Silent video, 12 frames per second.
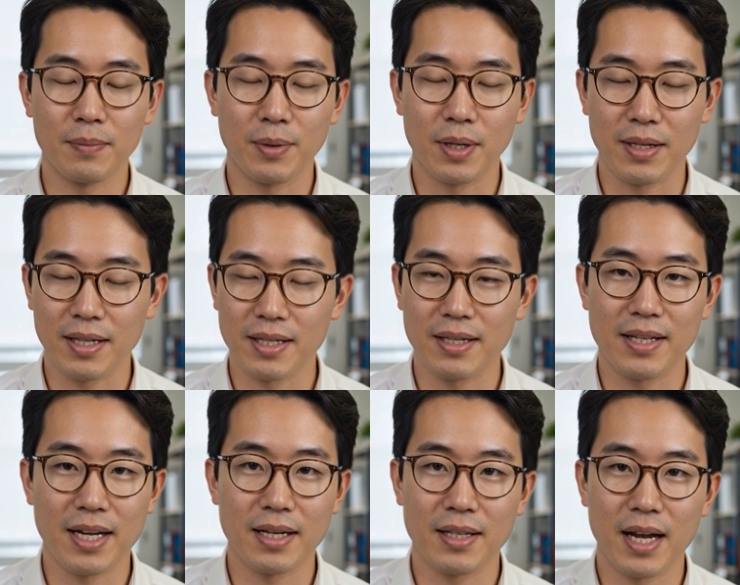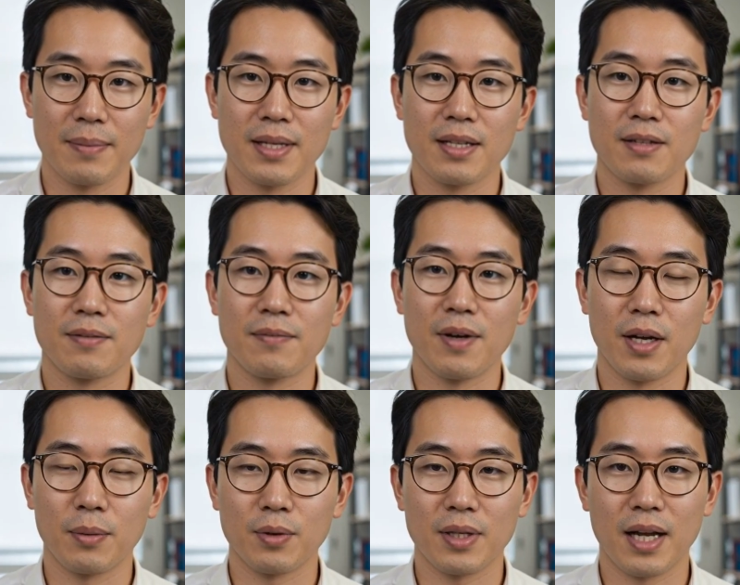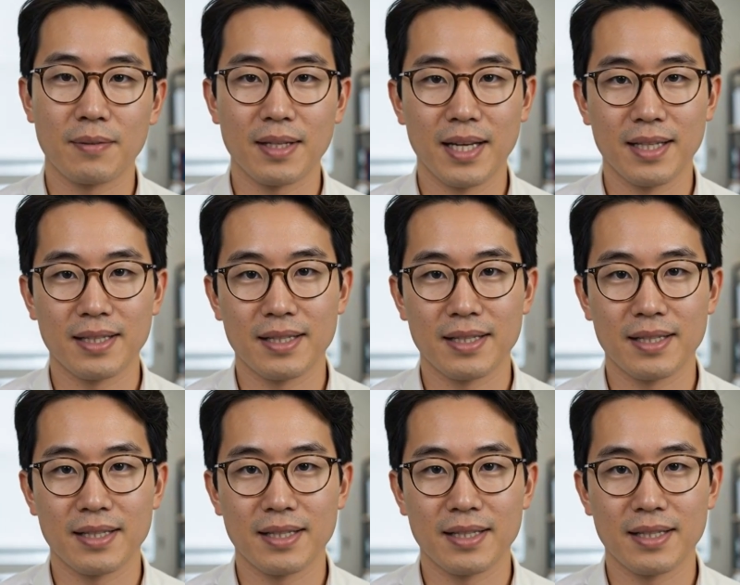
Producing synthetic diamond is far more complicated